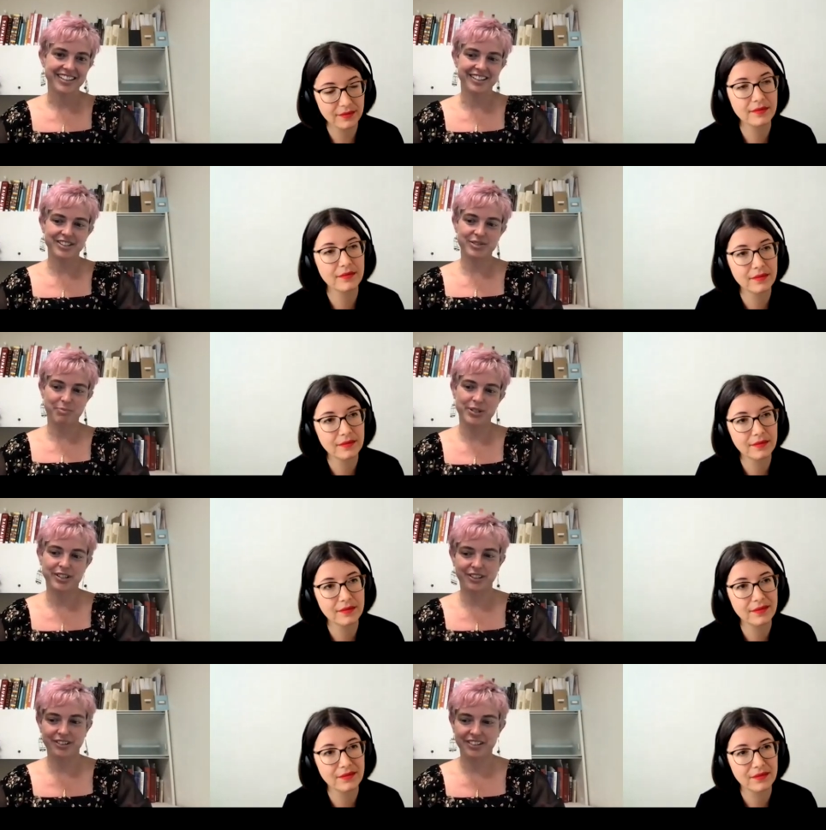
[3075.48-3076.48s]
Speaker 1: then it's
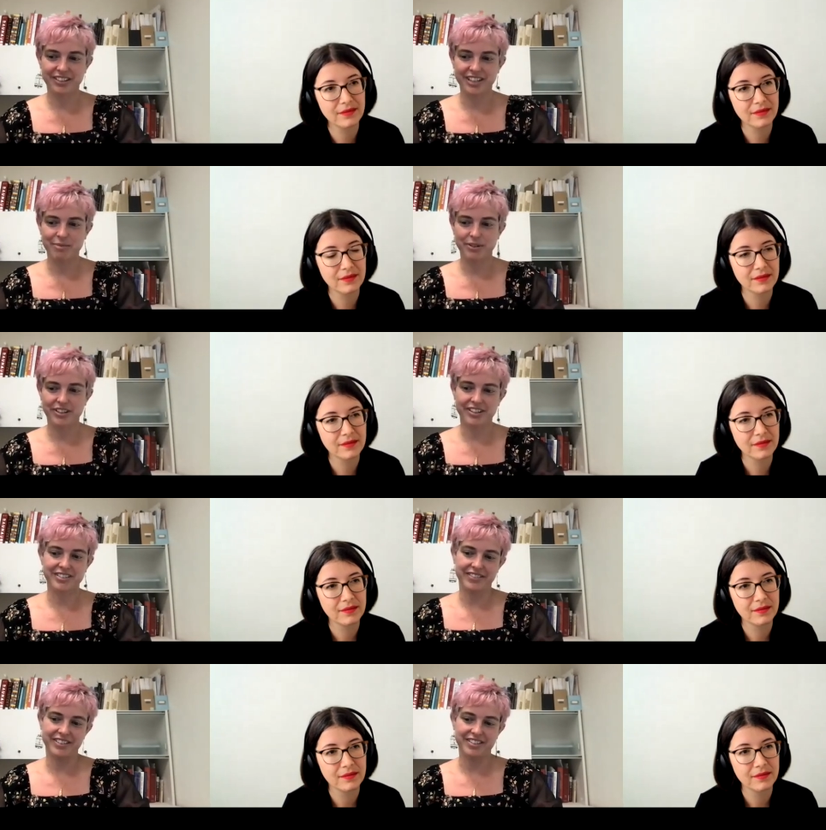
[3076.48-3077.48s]
particularly productive
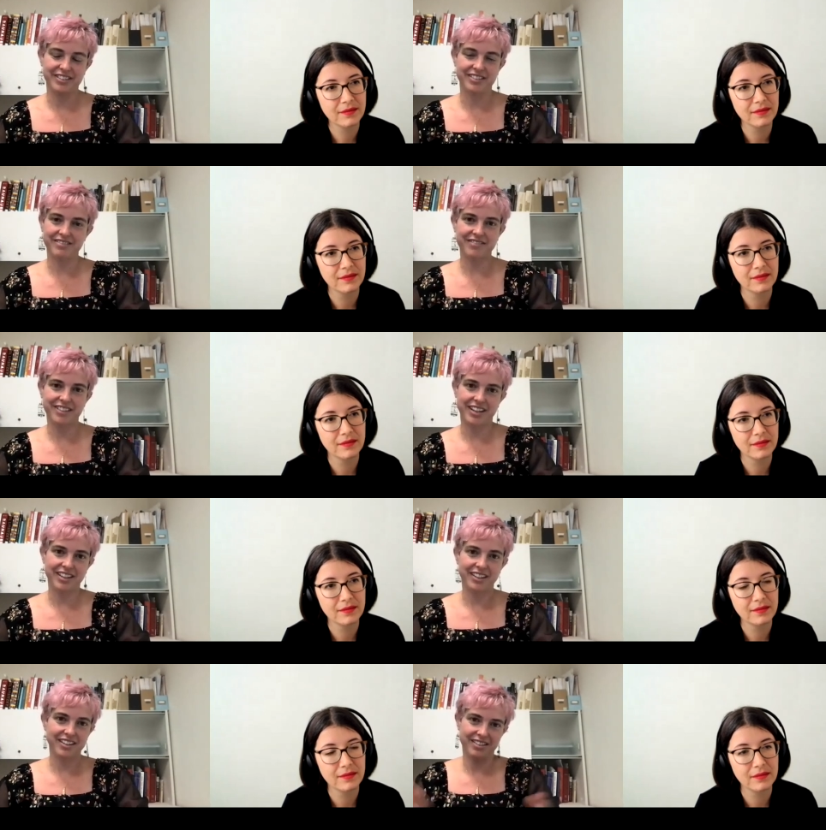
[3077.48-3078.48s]
in the uh,
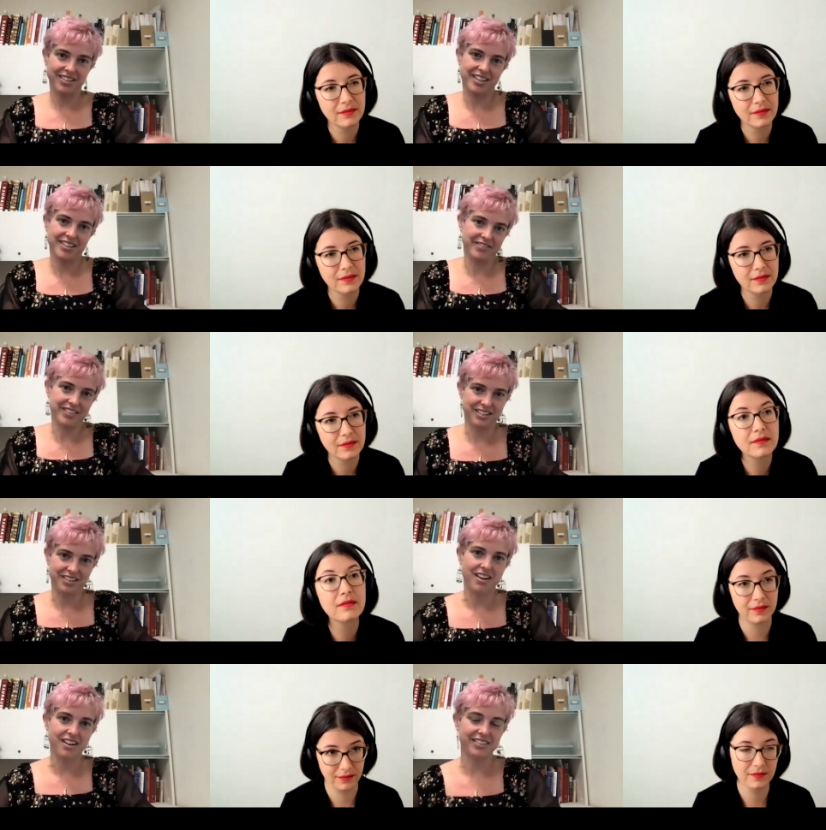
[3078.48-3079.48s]
in the case of this
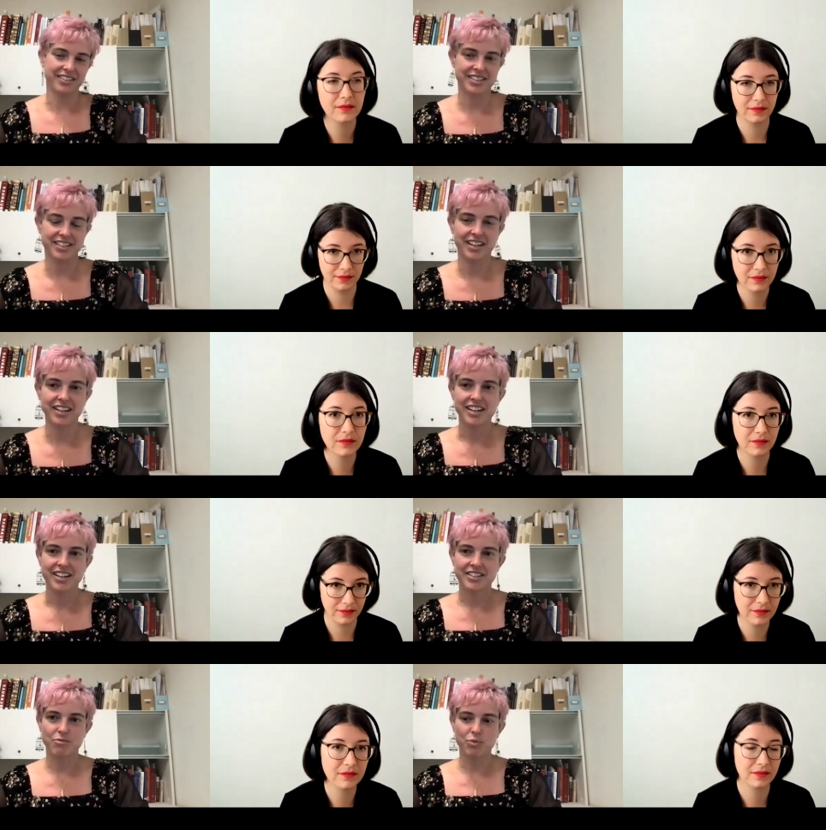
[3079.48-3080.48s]
talk. Let's say
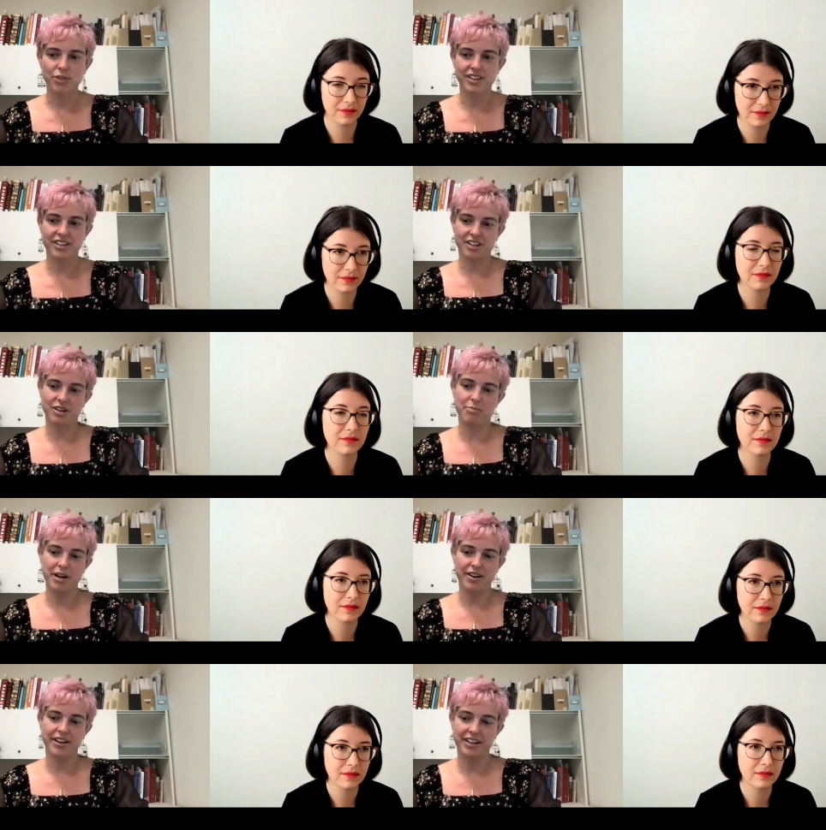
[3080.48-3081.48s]
thinking about,
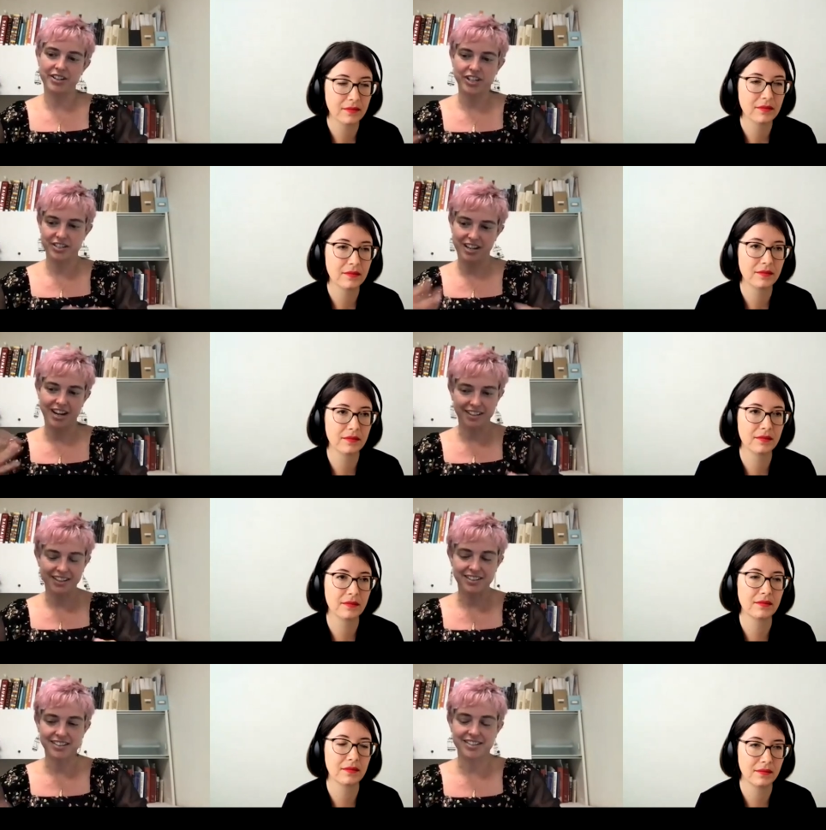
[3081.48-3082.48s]
and I tried to highlight
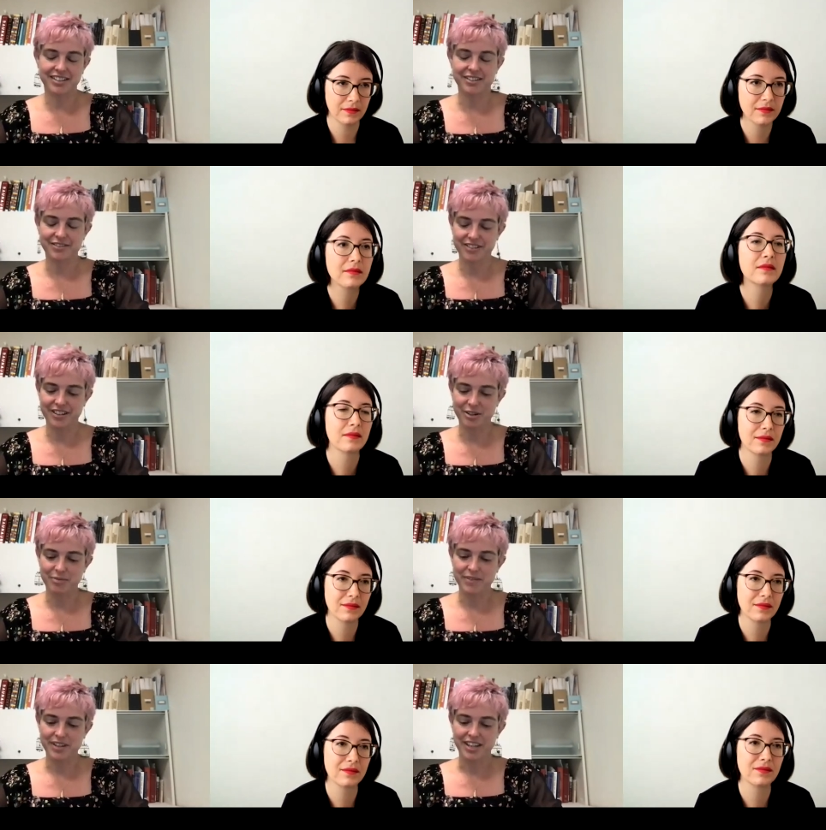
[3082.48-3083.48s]
this of um,
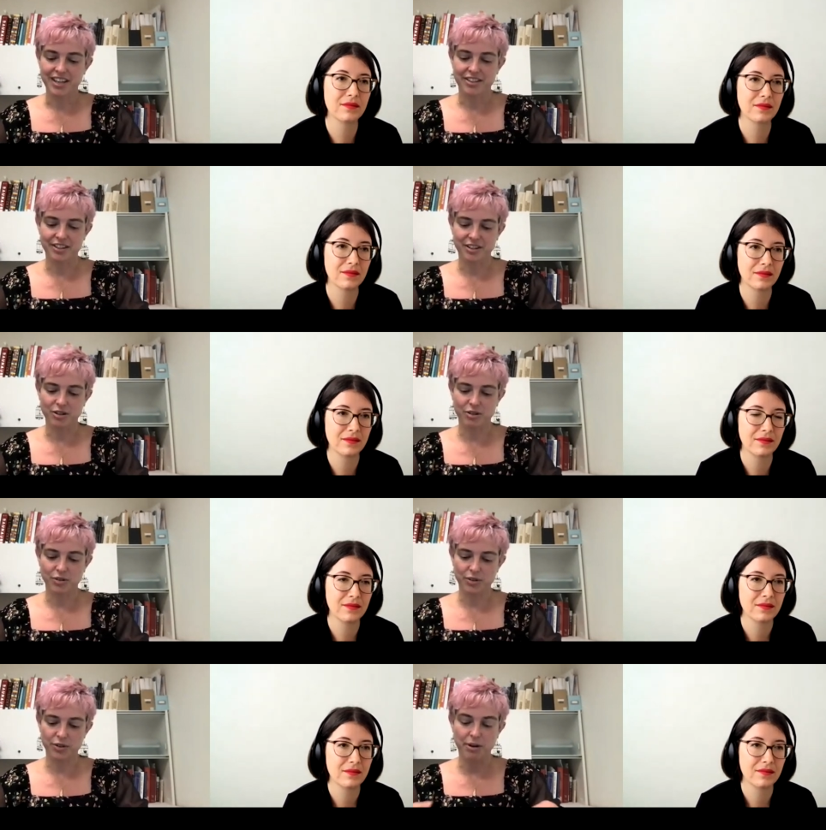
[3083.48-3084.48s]
the
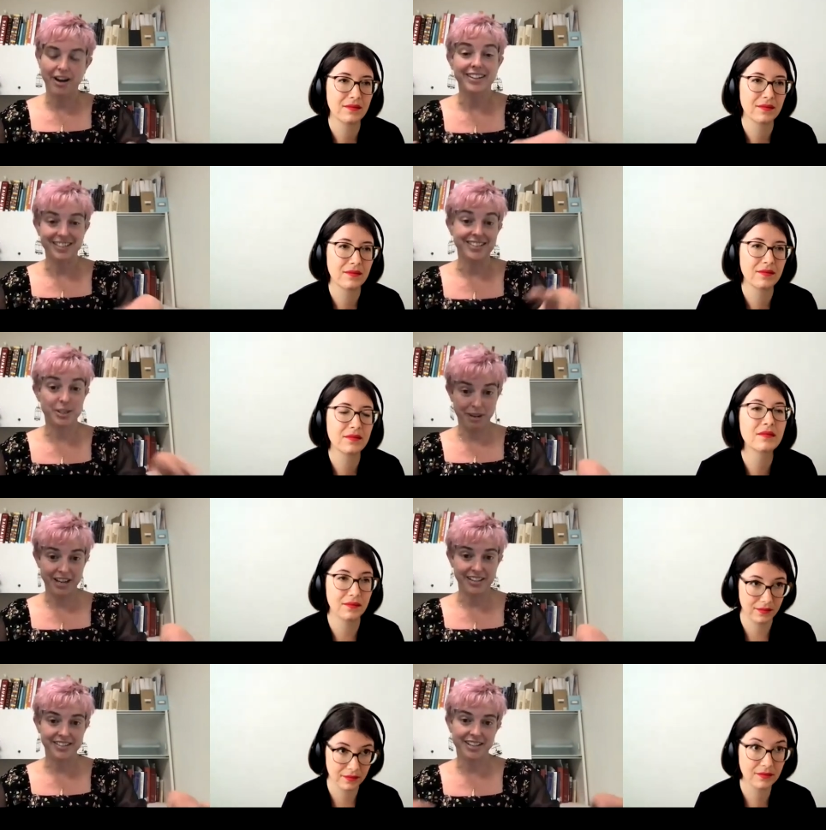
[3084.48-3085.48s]
the body in
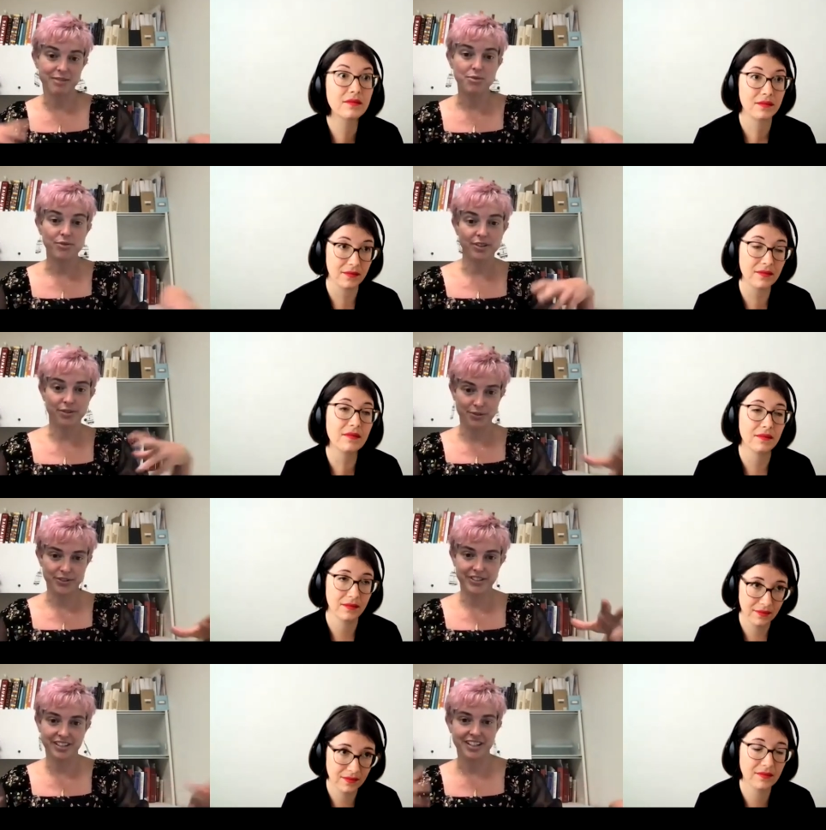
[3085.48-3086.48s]
space and moving through the
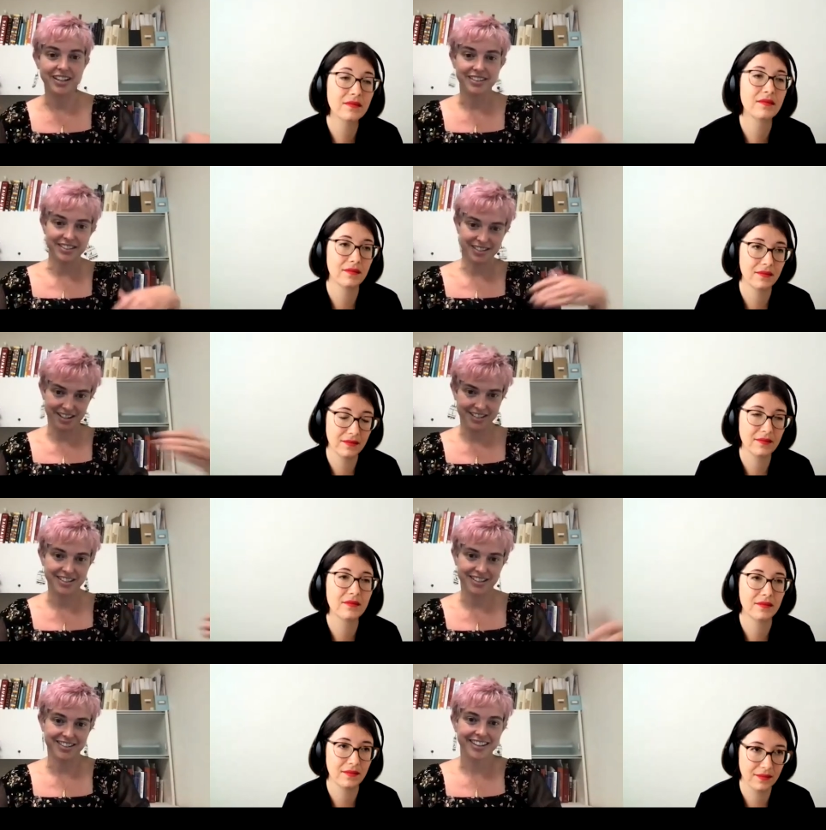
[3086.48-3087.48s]
city, and this
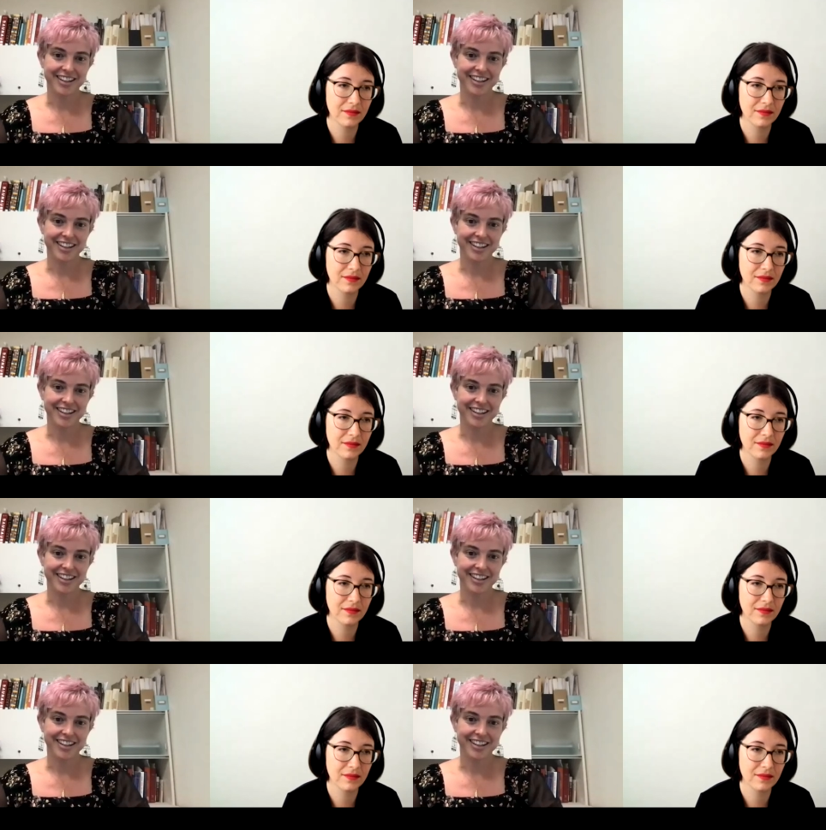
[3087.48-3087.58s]
idea